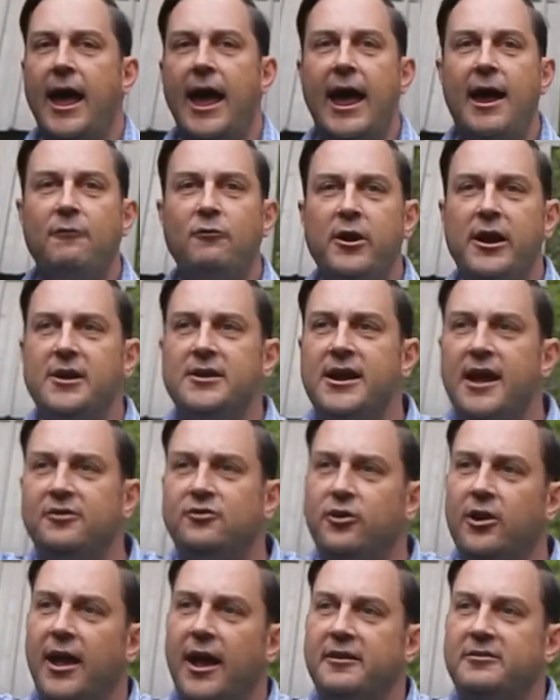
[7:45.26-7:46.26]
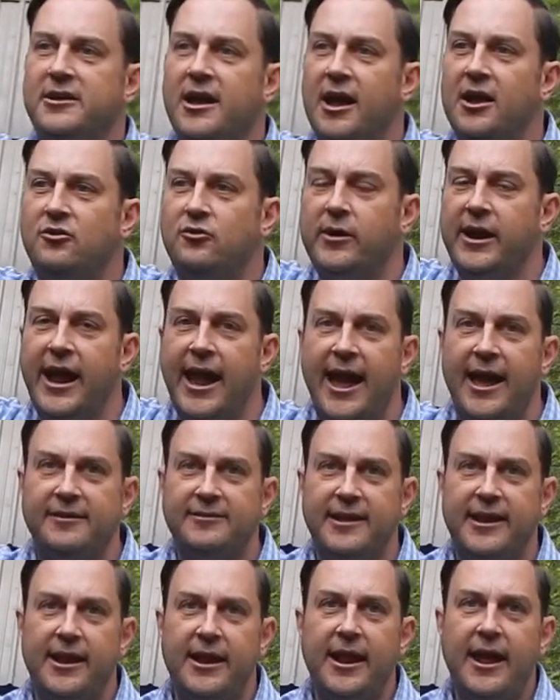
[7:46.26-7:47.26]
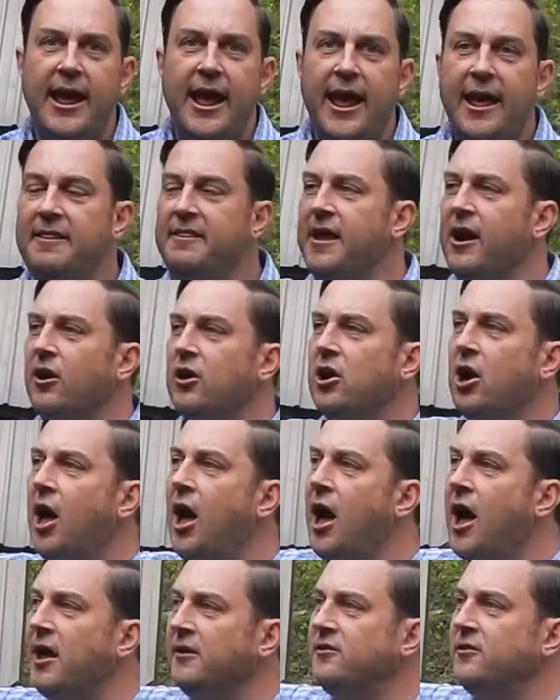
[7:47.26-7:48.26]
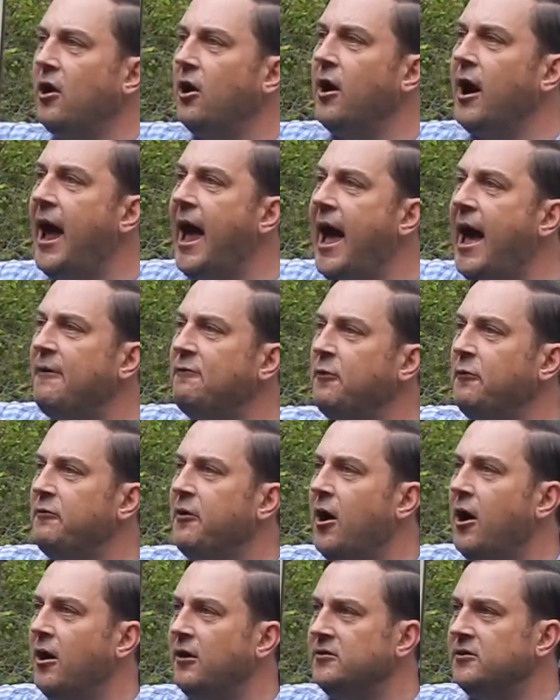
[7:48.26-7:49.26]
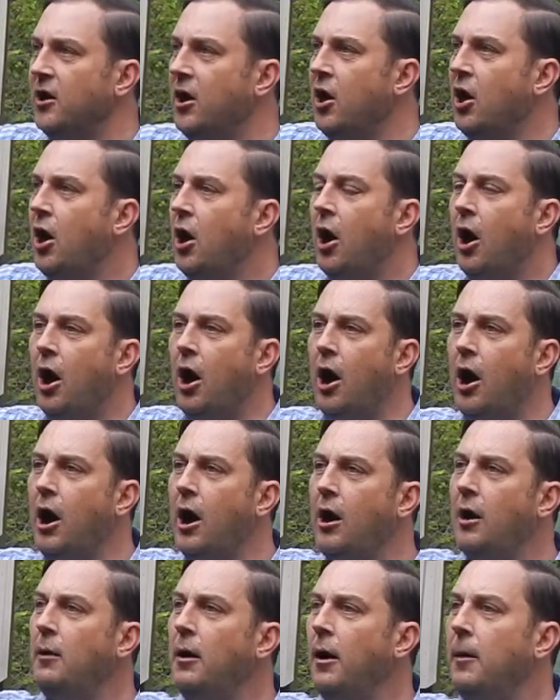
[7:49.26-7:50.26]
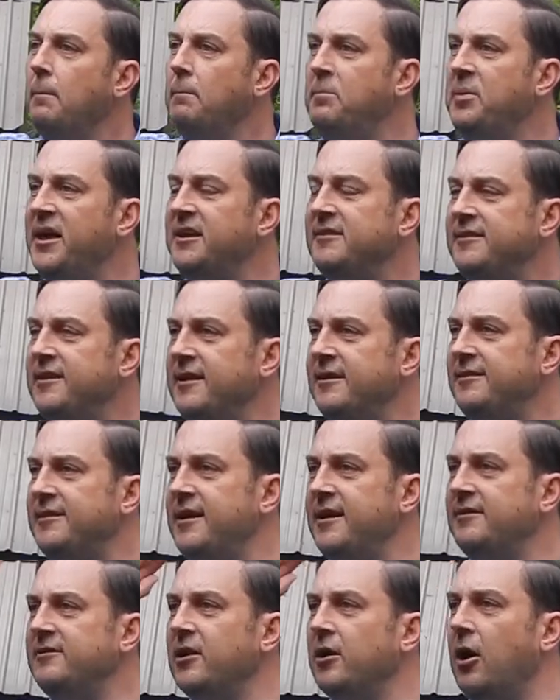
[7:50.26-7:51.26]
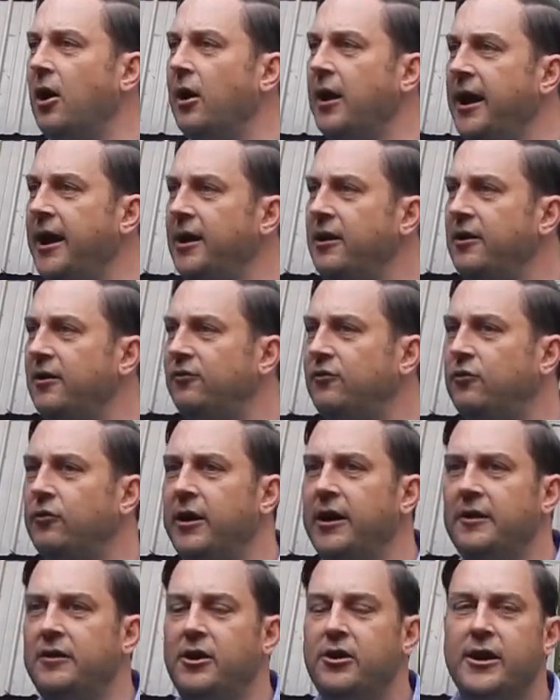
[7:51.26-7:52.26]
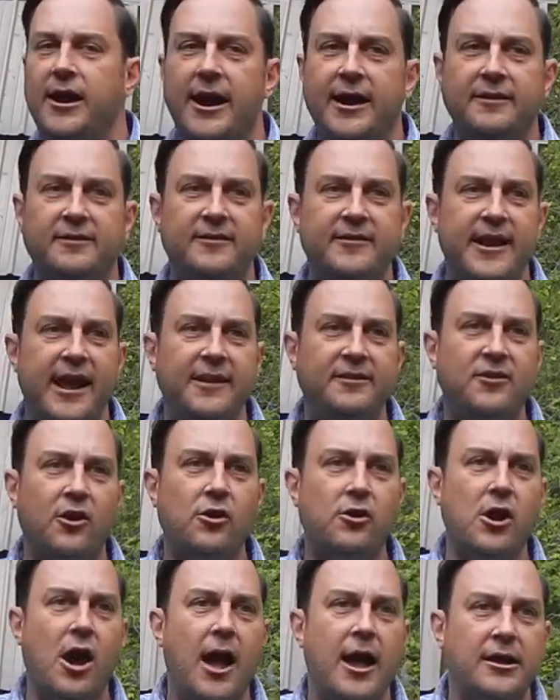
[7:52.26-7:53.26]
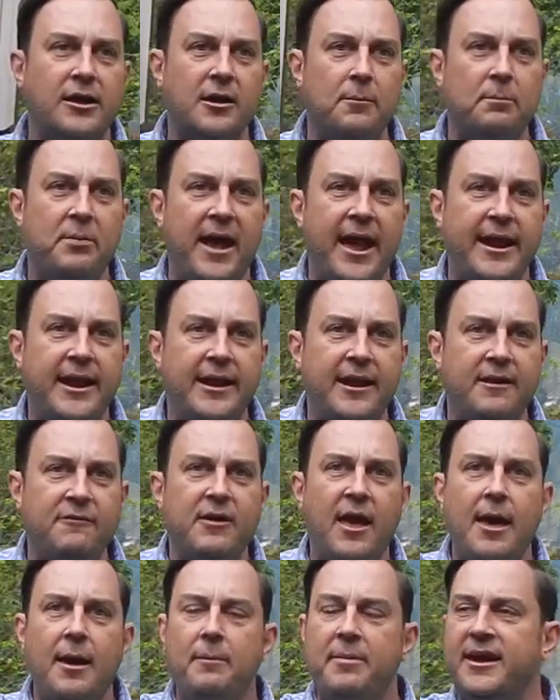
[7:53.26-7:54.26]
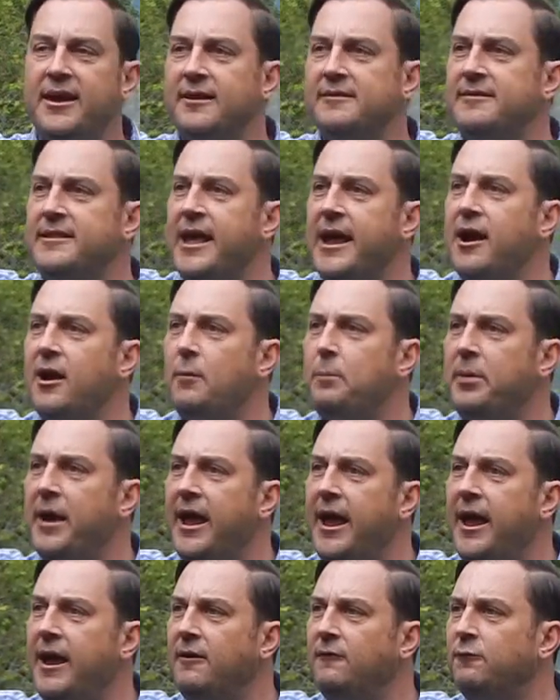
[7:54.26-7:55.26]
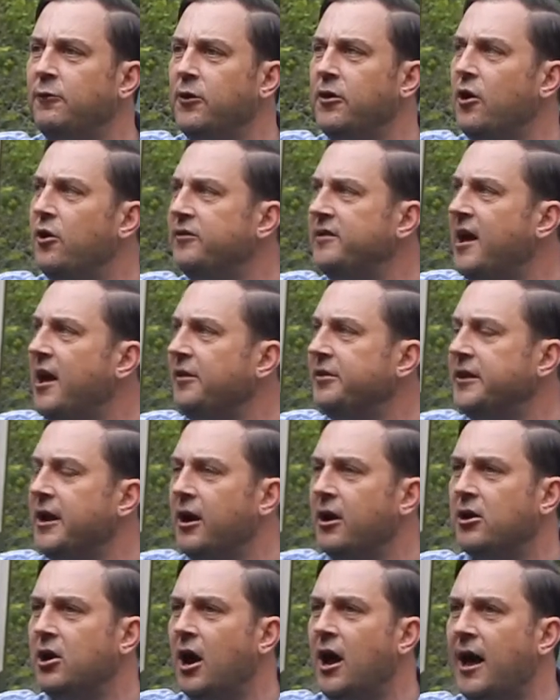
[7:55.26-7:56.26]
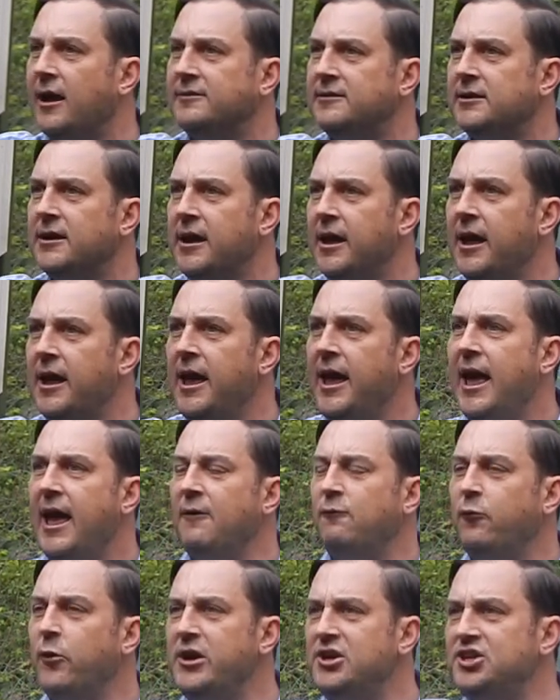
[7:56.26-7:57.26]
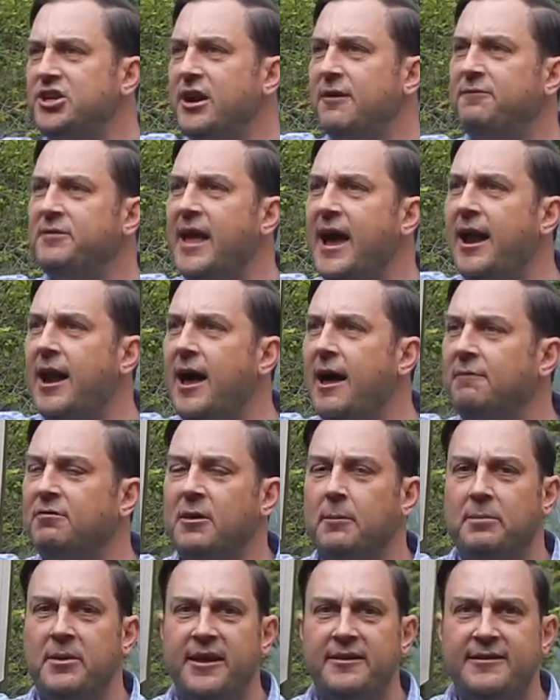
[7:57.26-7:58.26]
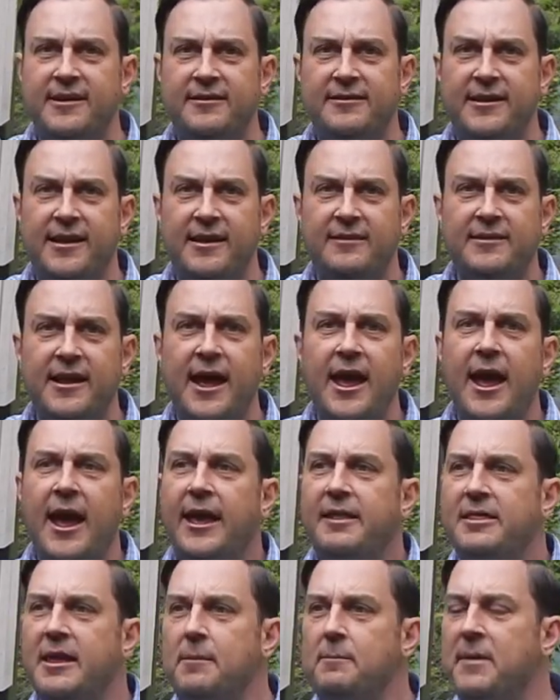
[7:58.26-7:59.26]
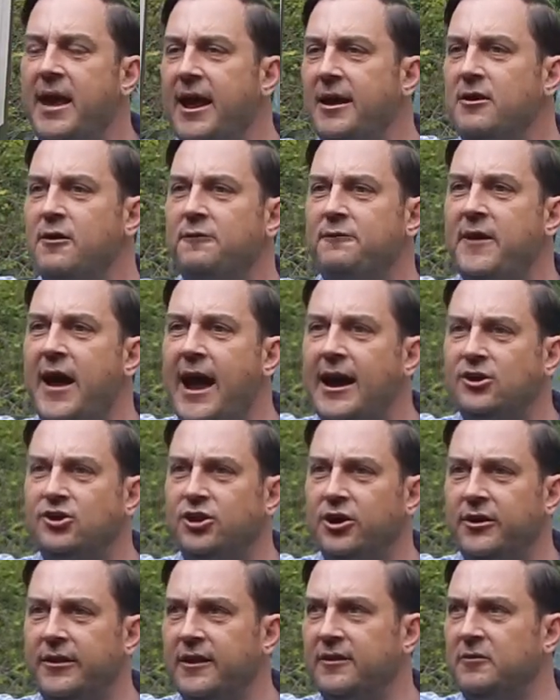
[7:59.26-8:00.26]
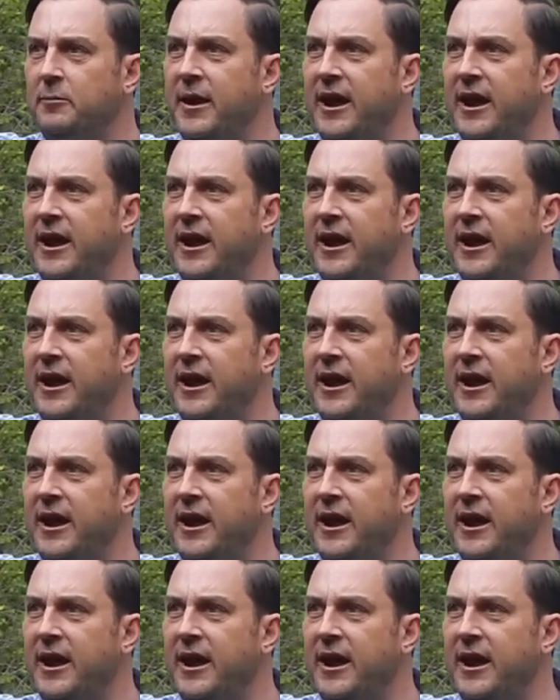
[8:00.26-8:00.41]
Every industrialized country has it, and their costs are half of ours. Our businesses and our industry in the United States are not competitive because they are paying for those healthcare costs. If we shift that off the businesses, the manufacturer that's